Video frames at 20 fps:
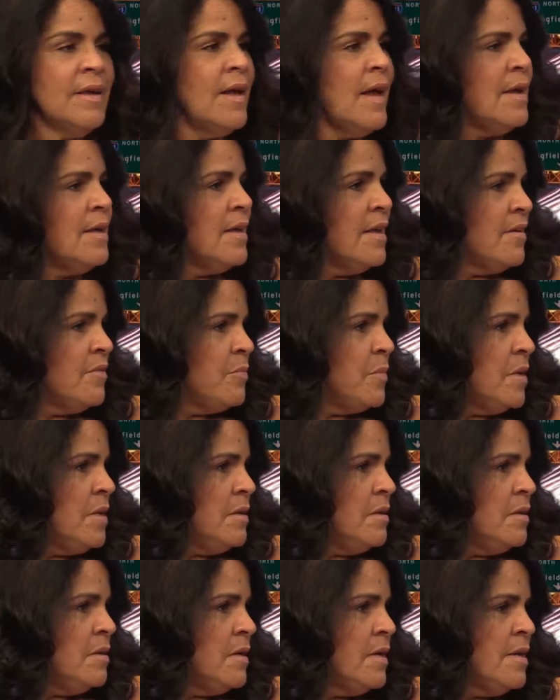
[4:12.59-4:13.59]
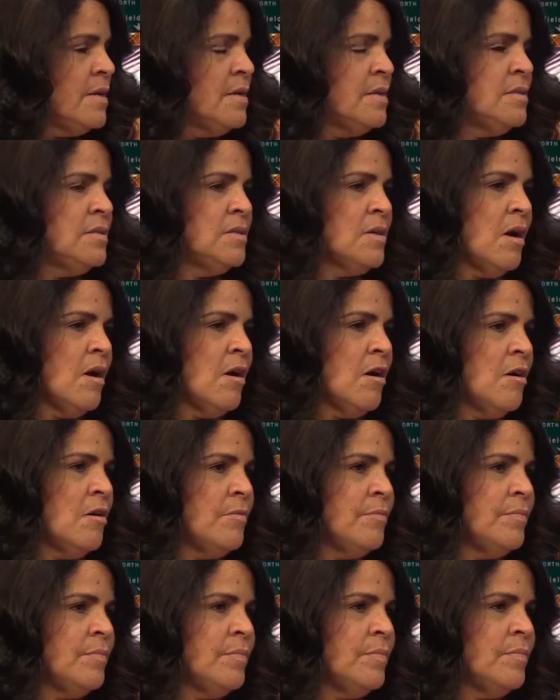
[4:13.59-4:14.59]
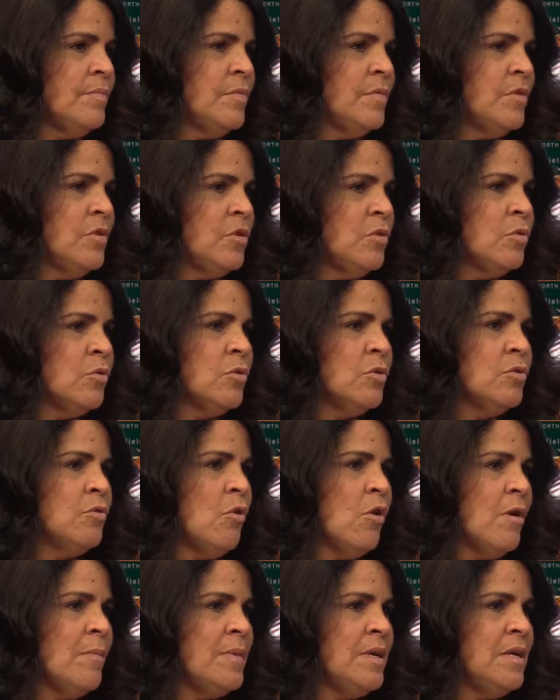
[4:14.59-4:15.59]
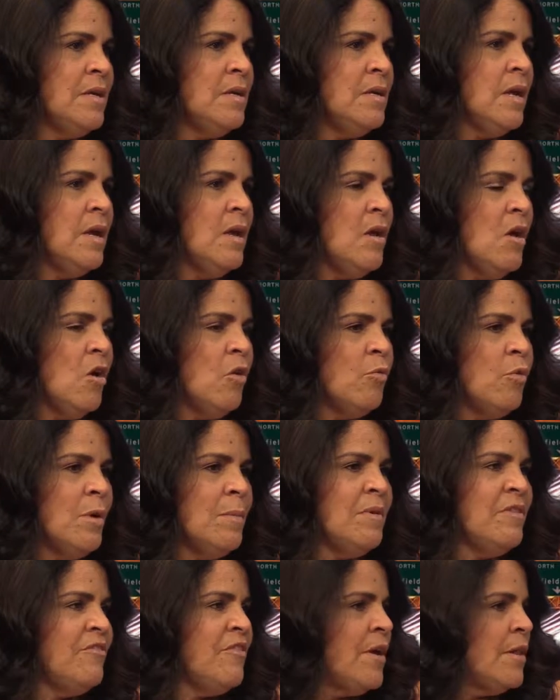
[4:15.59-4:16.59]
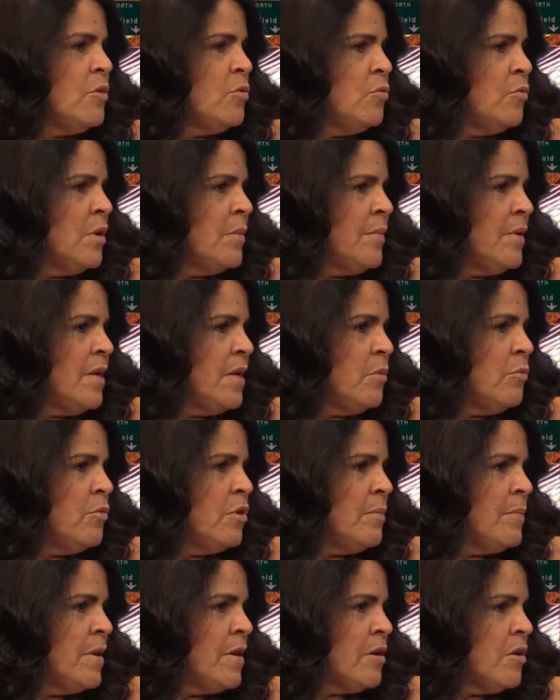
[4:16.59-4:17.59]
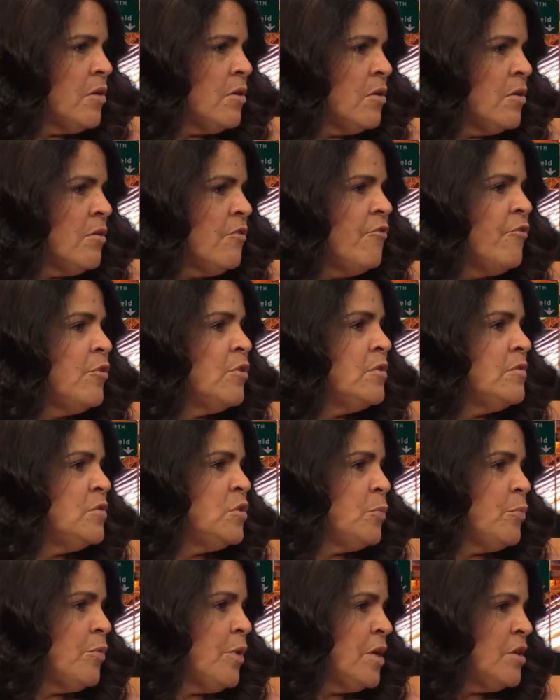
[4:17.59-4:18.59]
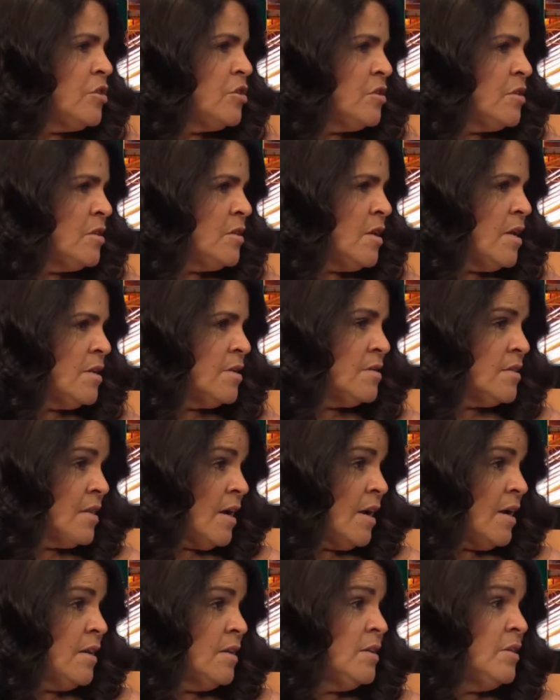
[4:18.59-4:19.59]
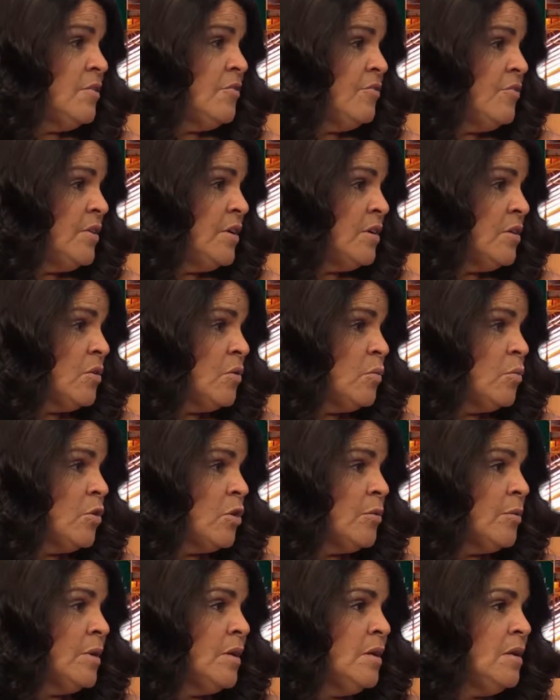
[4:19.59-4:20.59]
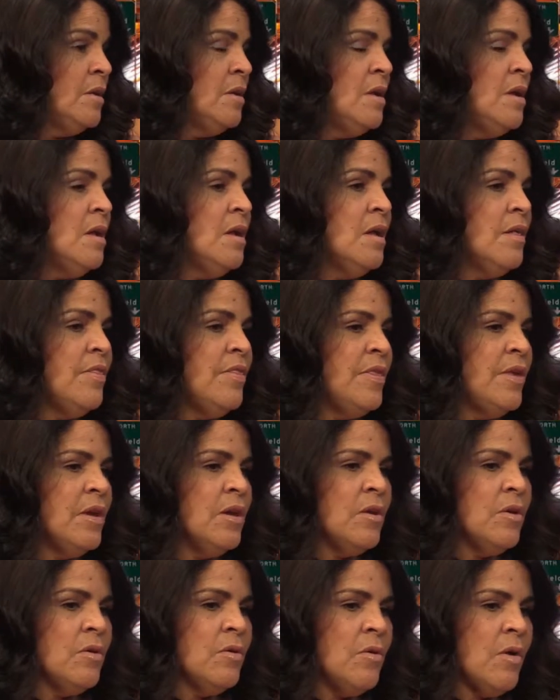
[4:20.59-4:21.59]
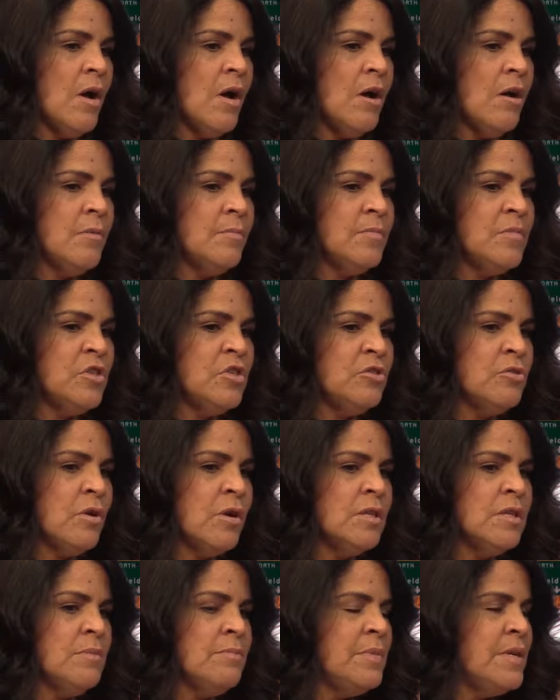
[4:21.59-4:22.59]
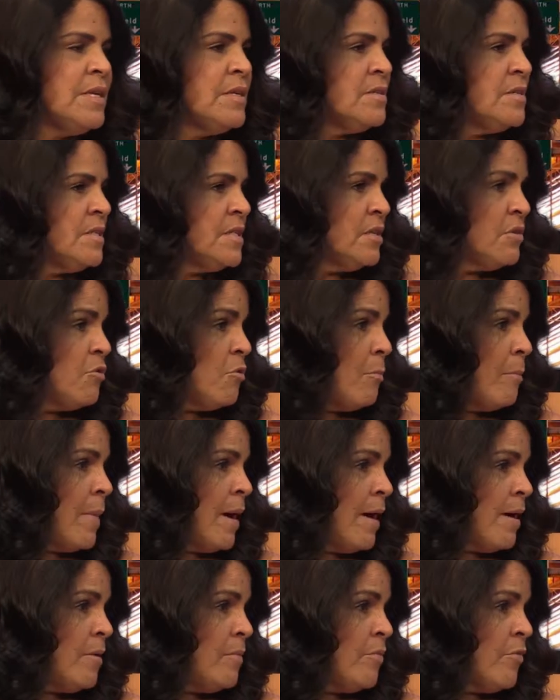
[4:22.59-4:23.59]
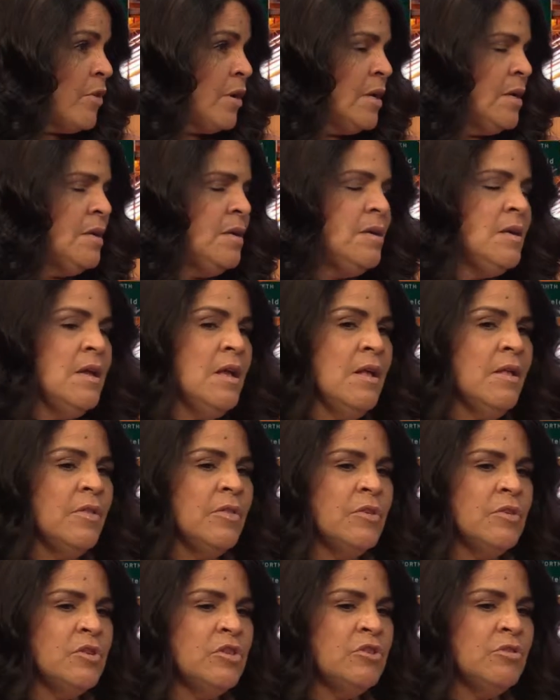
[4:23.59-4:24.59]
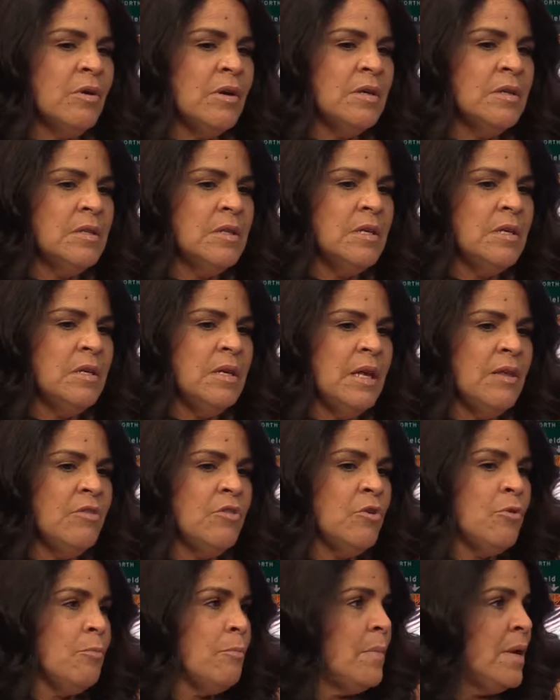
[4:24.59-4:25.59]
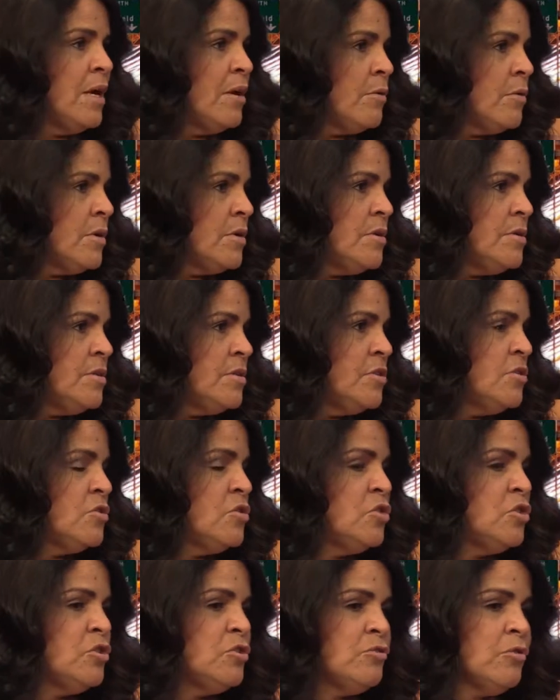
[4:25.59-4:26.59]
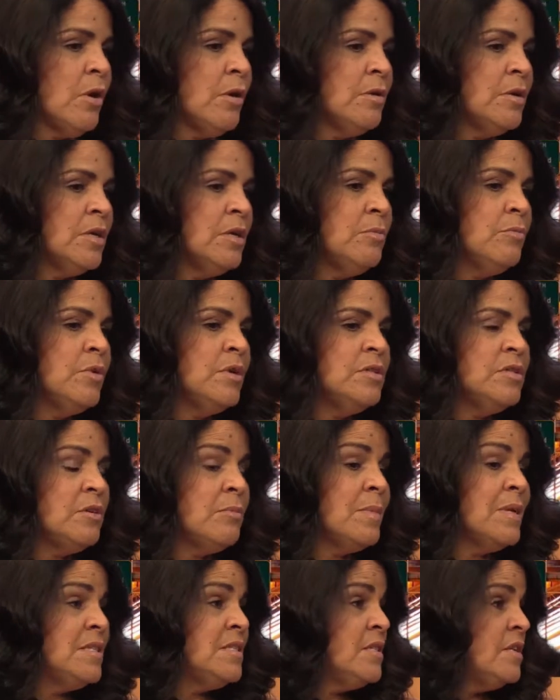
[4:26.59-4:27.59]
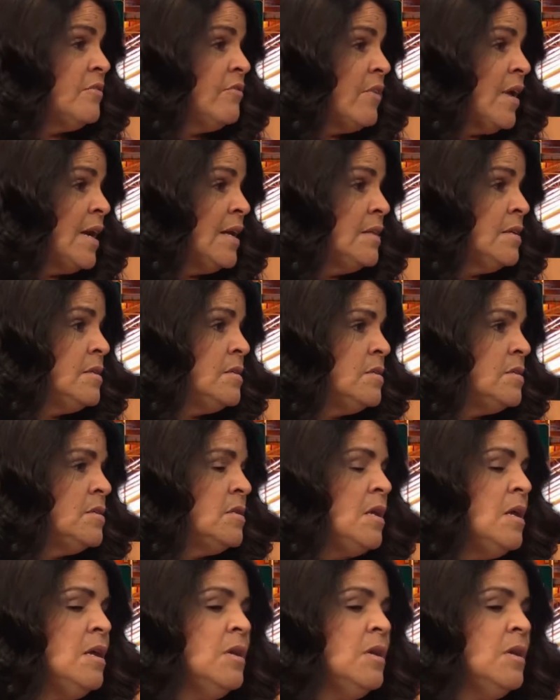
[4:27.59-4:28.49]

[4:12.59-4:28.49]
that God gave me. It's um, the Lord called me women follow women, and women are full of depression, anxiety, fear, worry. Oh, man. They're um, struggling being a single mom, right? Yes. They're struggling in their marriage. They're struggling with domestic violence.